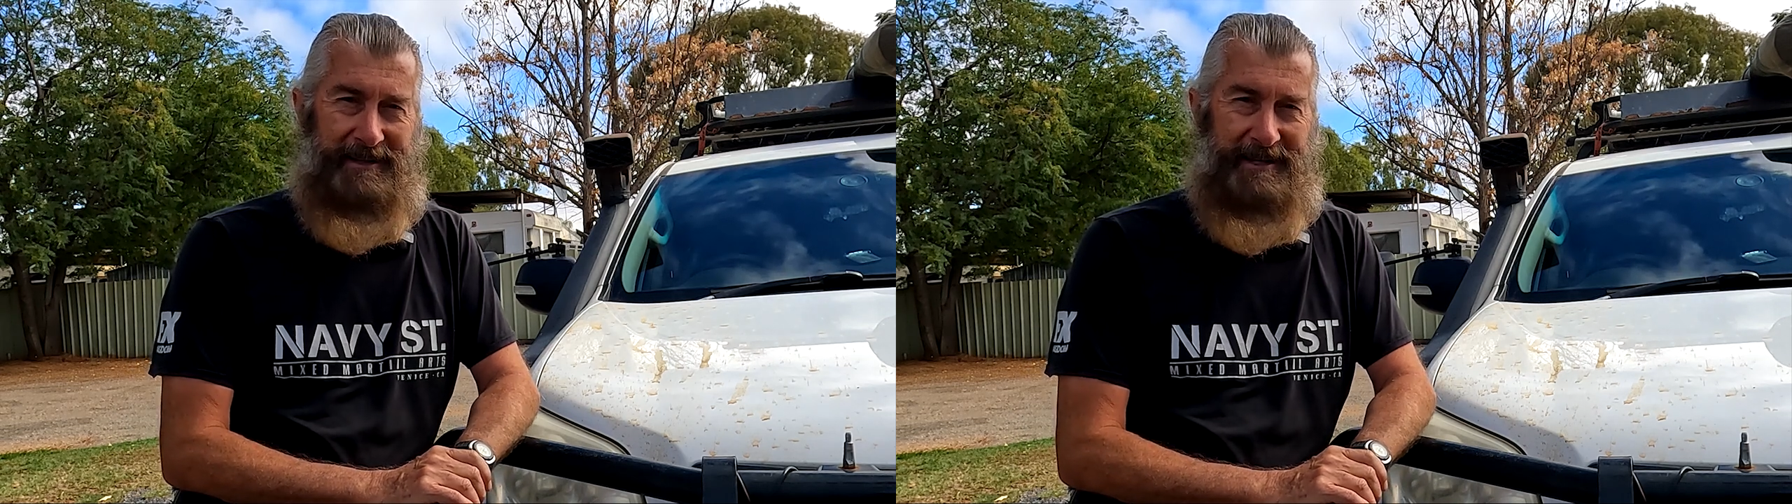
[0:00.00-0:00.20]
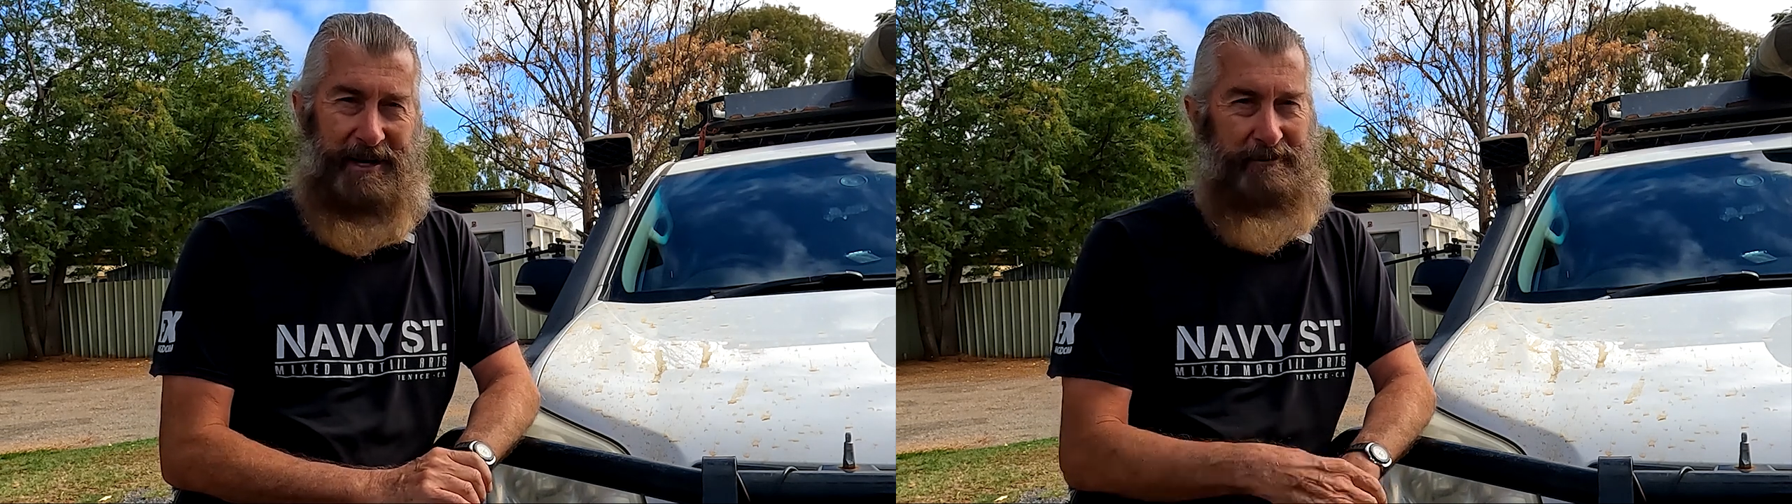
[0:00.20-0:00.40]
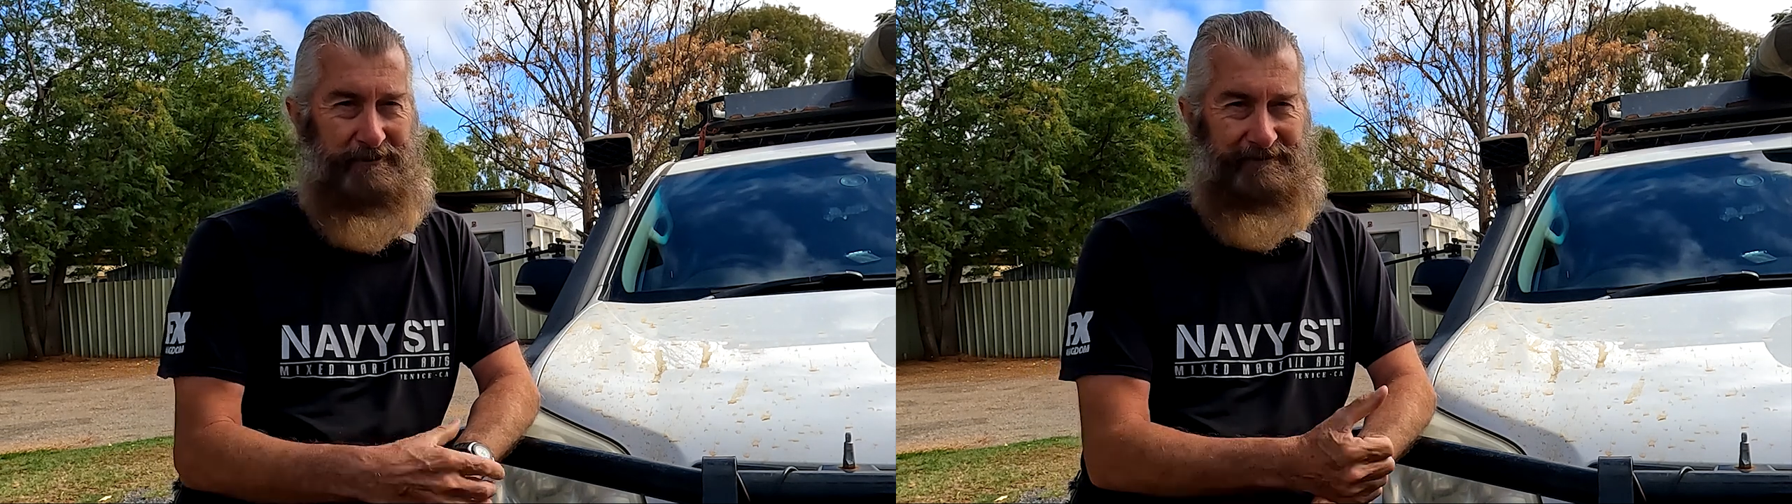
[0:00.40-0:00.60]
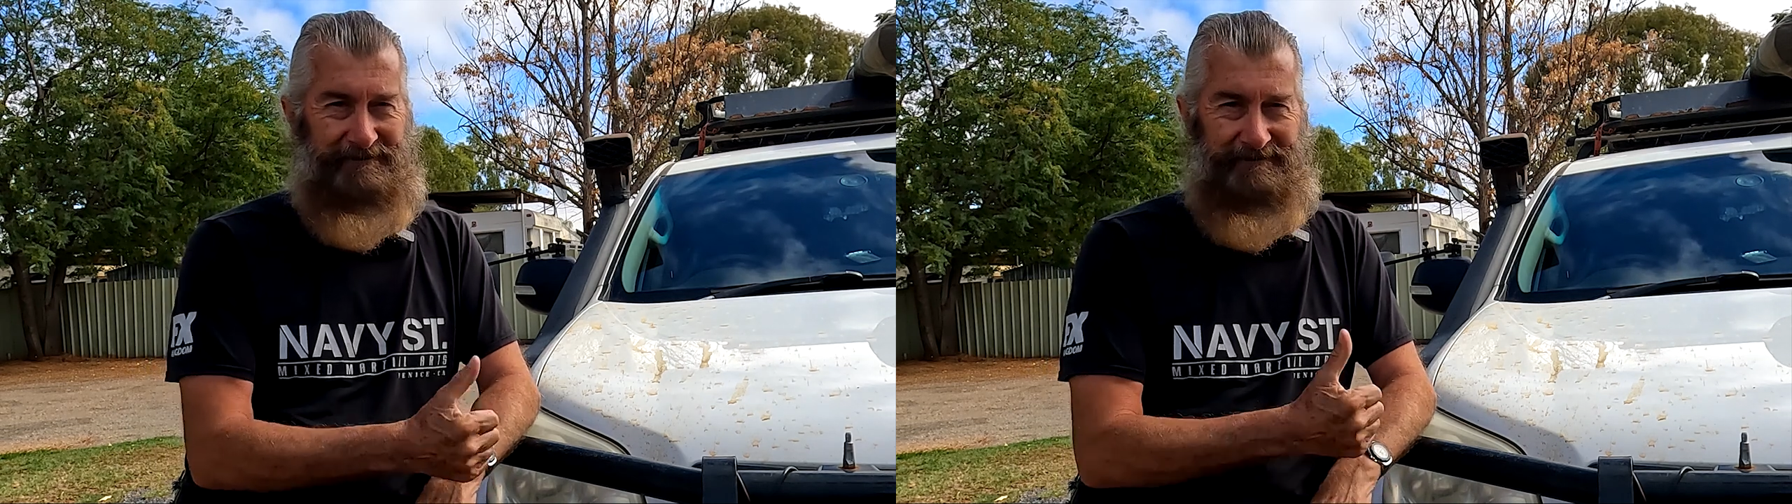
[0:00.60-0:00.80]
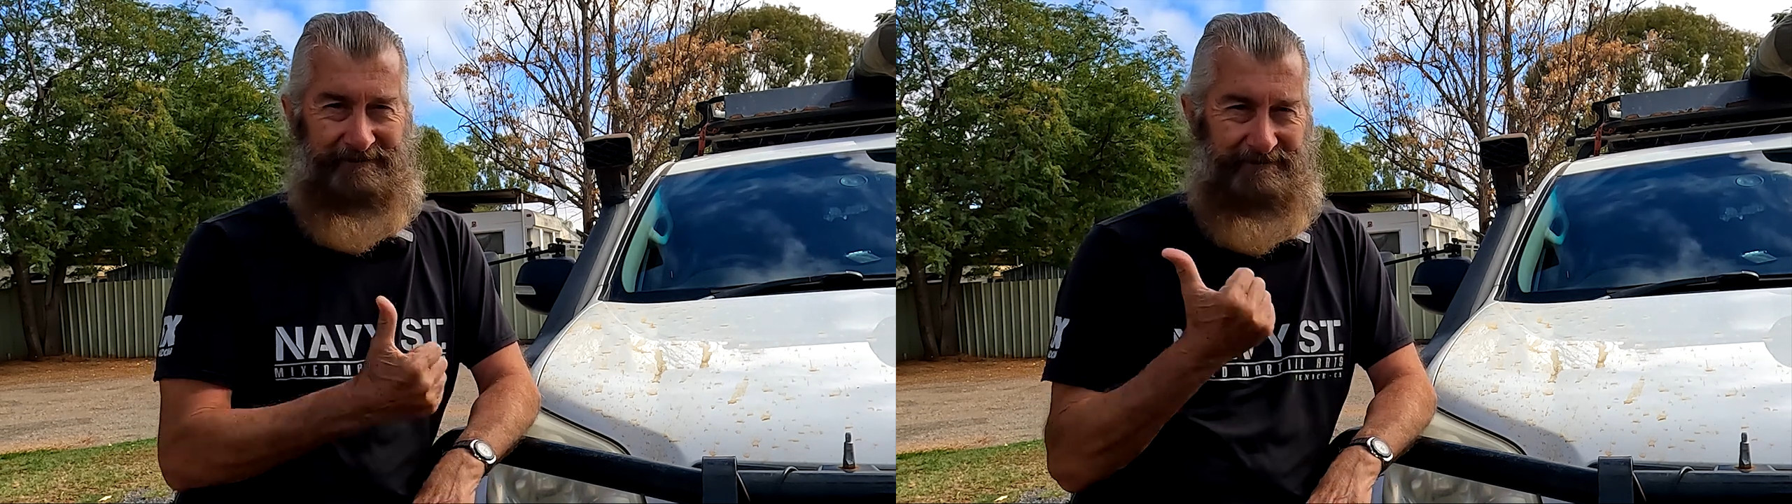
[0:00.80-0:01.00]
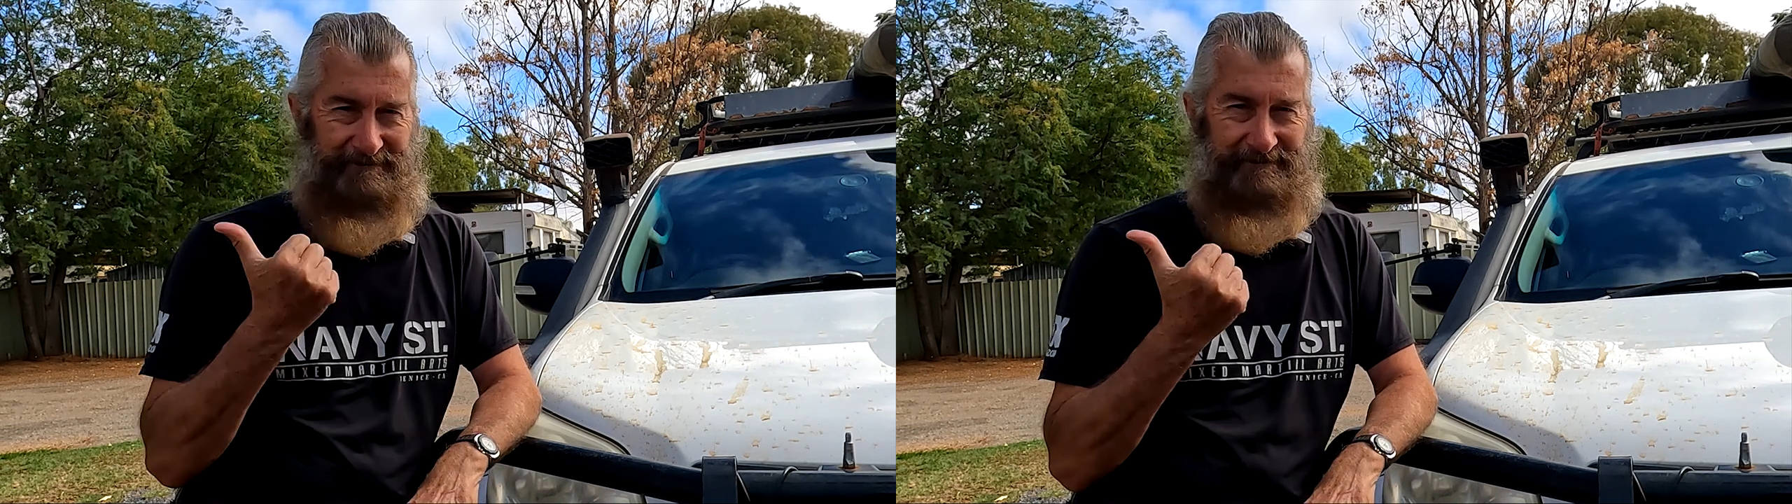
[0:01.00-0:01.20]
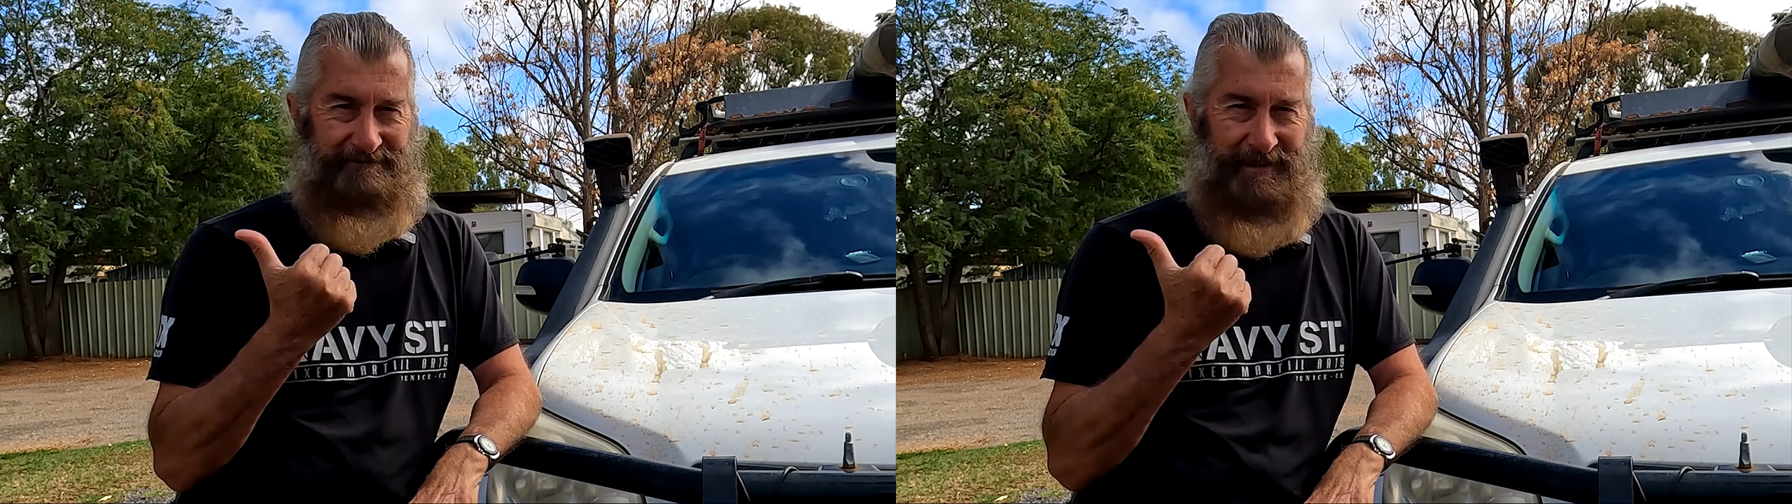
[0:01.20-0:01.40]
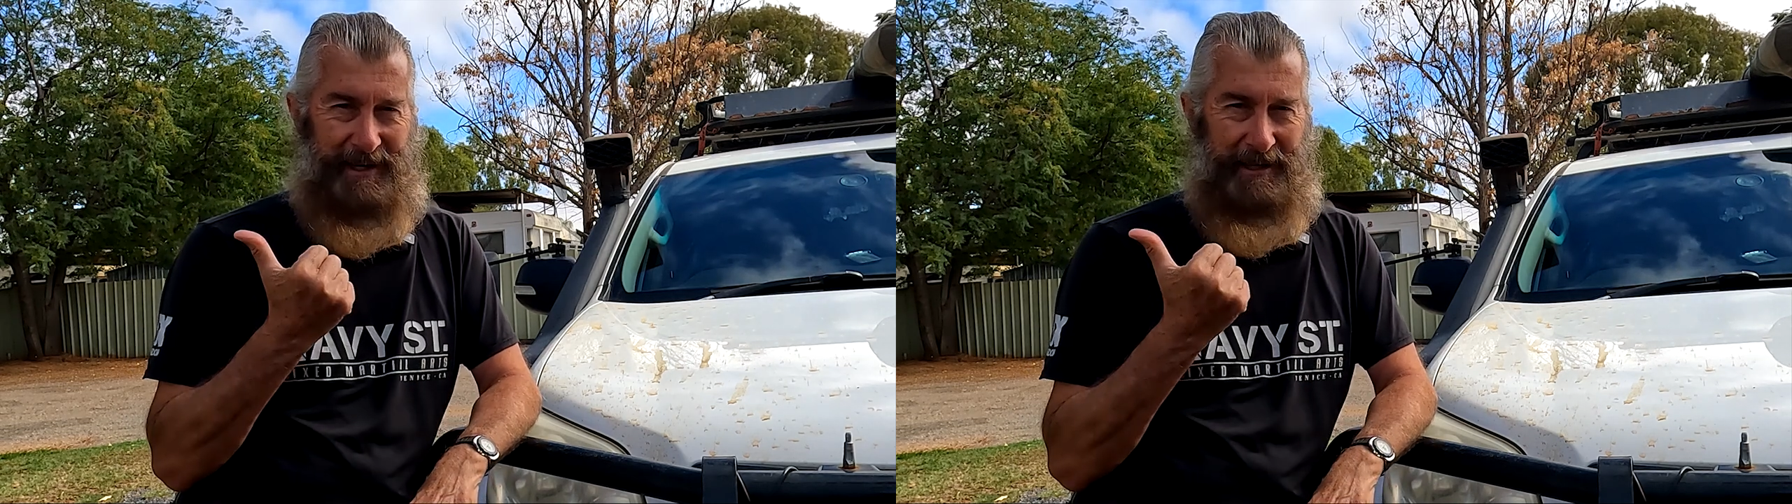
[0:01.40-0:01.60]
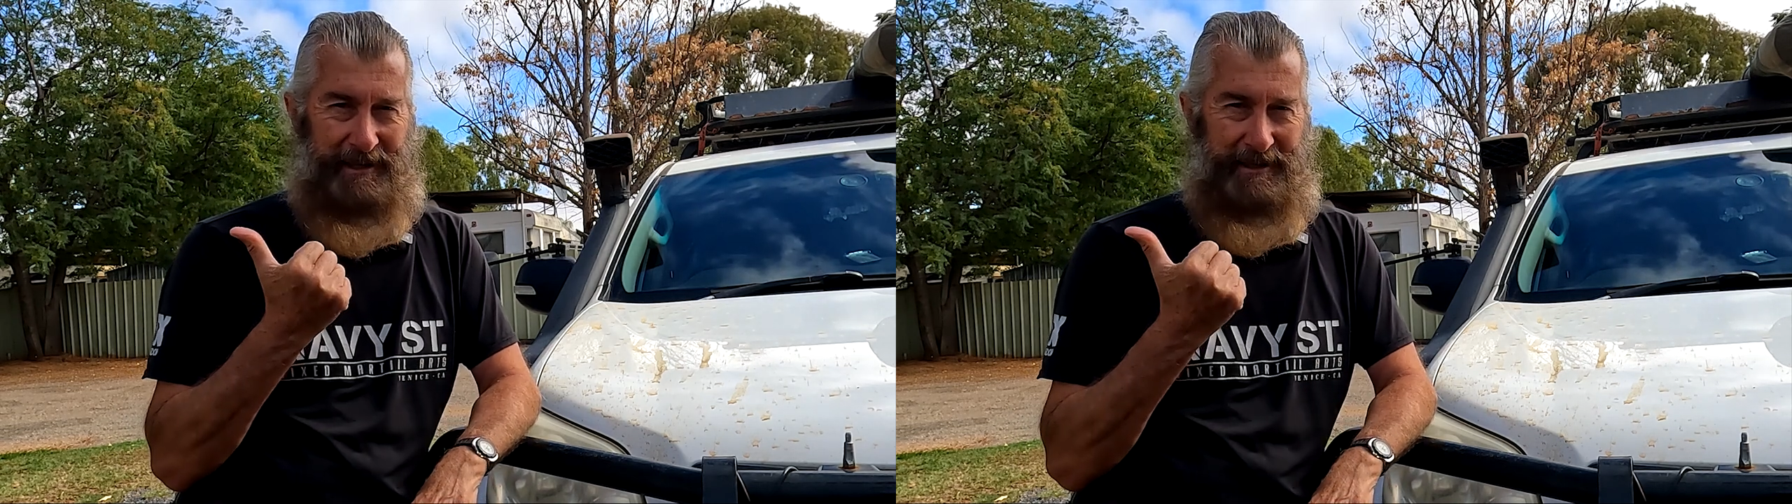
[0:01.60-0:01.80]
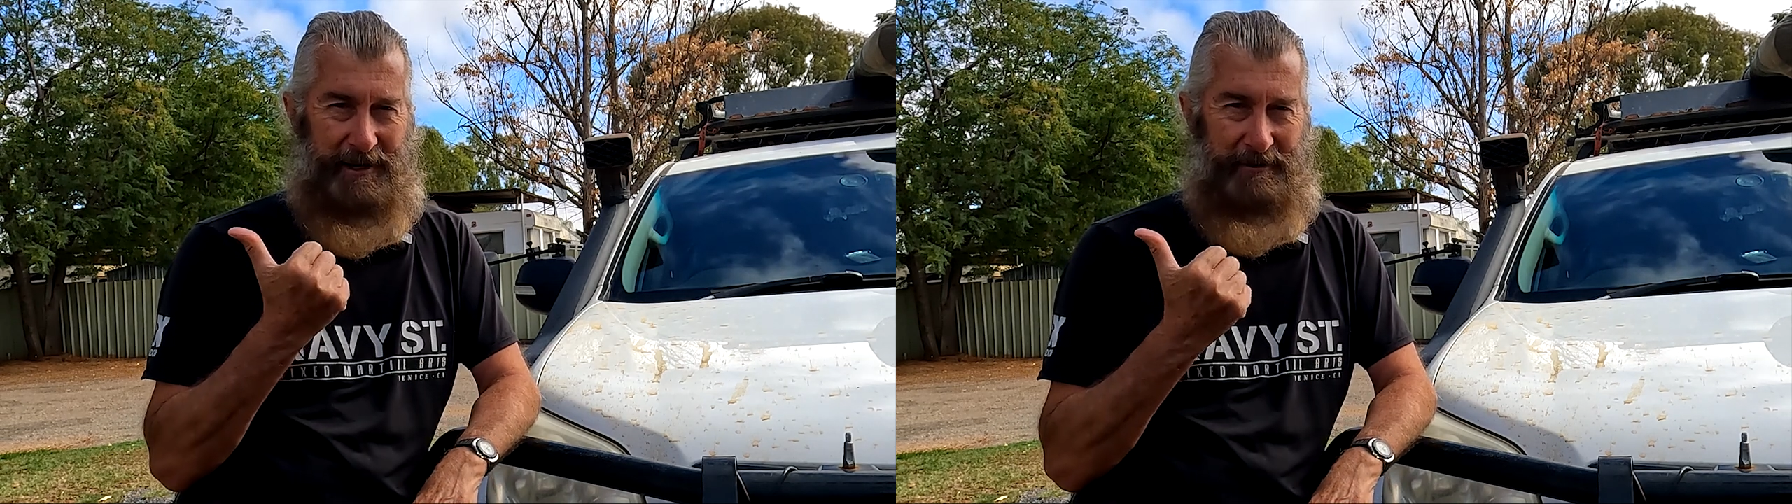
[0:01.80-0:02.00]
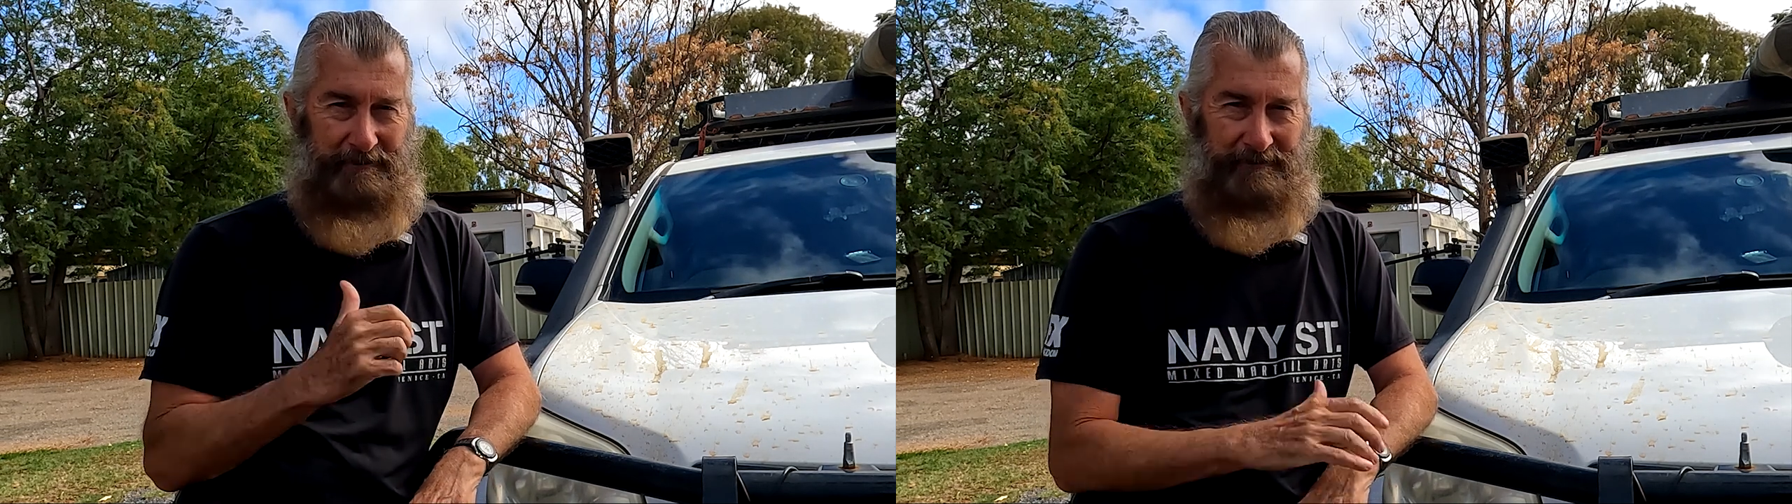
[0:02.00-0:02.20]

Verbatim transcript: So let's go.